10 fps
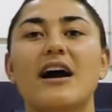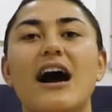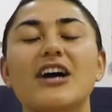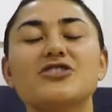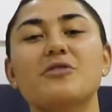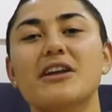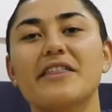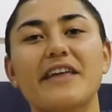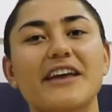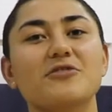I just want
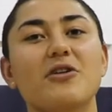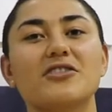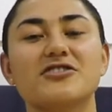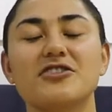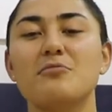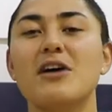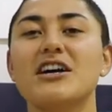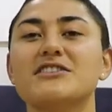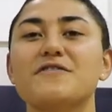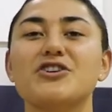to thank you all so
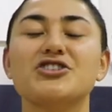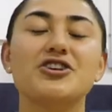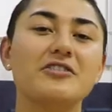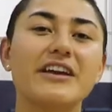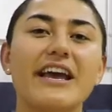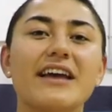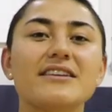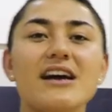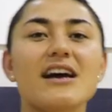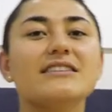much for tuning
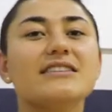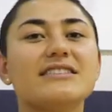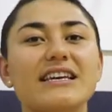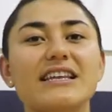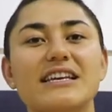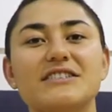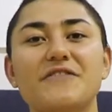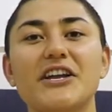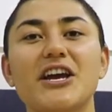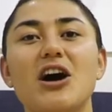in to see this
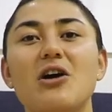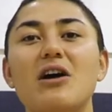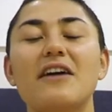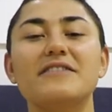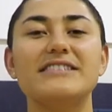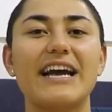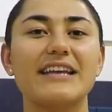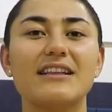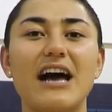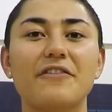video of a day
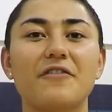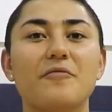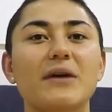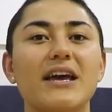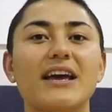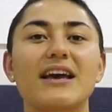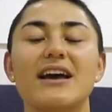in the life of me.